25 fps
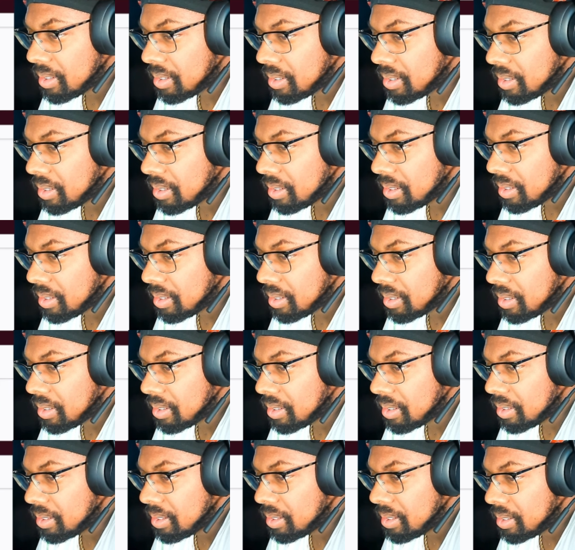
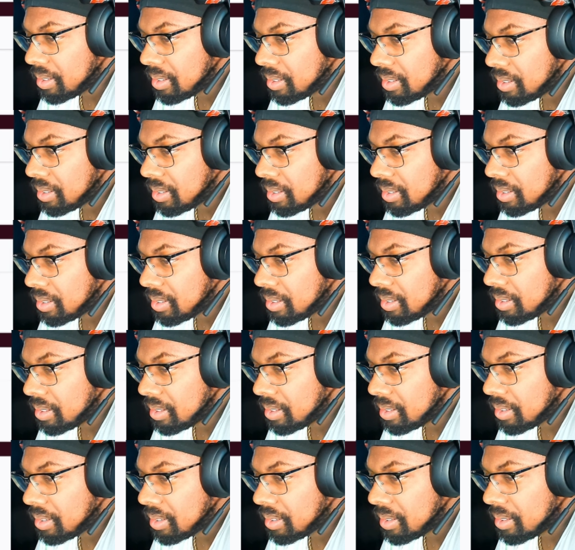
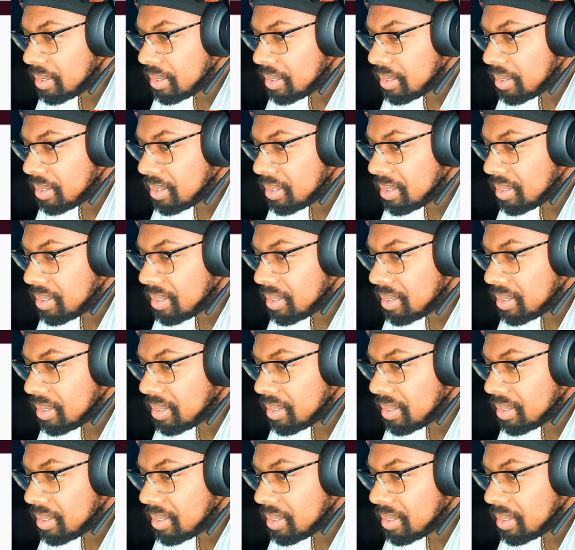(silence)